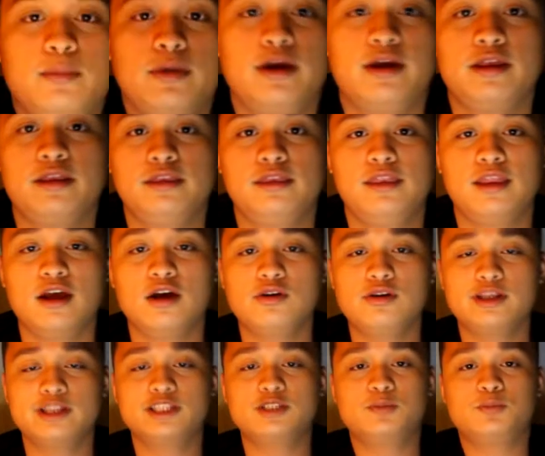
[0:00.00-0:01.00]
And now
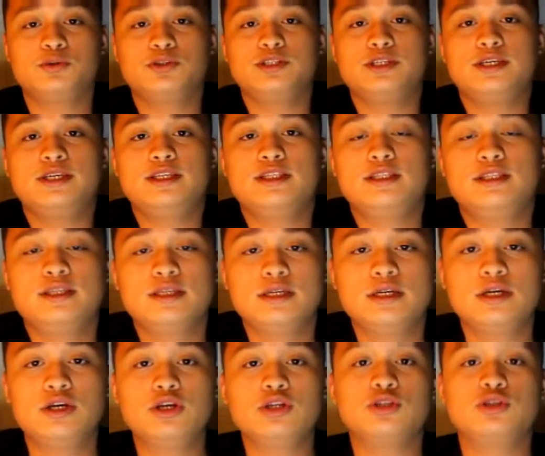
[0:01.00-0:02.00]
let's proceed
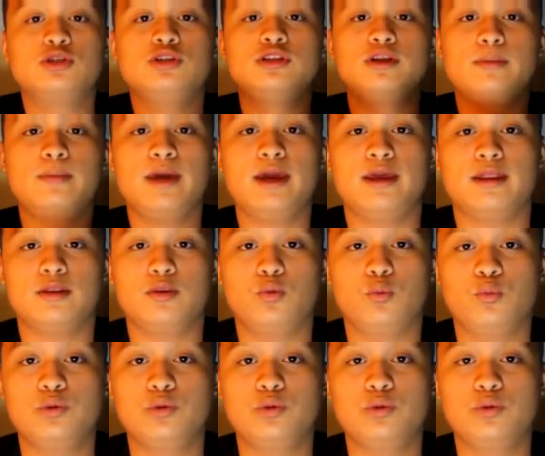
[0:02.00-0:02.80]
to the main,